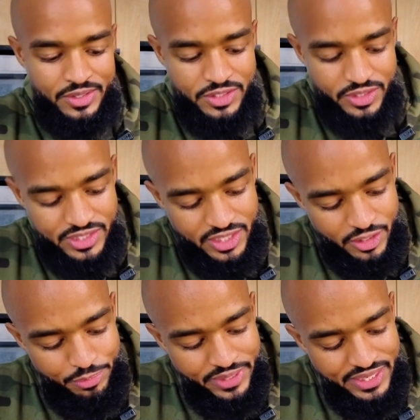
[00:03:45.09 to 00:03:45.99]
So there's little
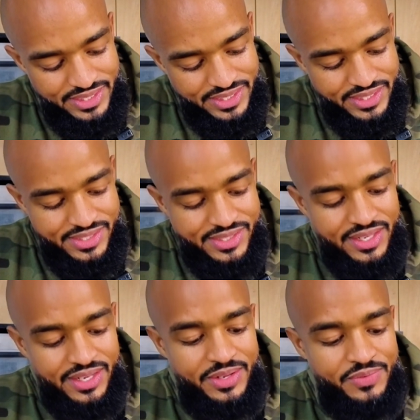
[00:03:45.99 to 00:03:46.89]
pieces,
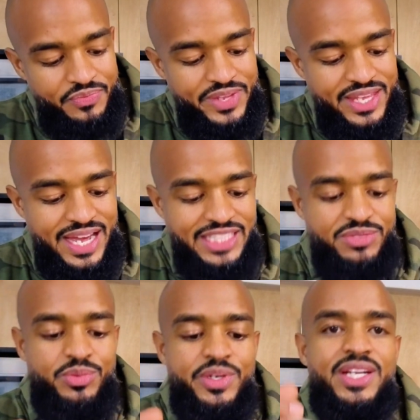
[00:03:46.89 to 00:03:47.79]
and that's
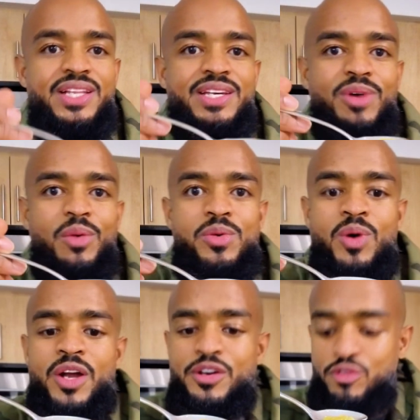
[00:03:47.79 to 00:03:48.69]
really what we
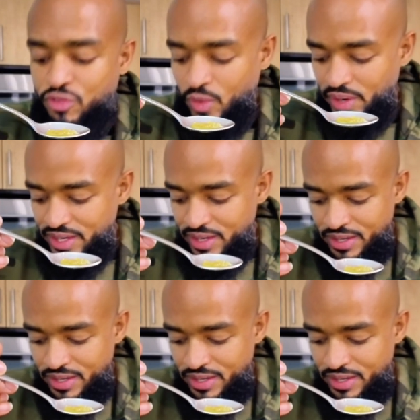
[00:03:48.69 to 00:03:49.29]
want to avoid.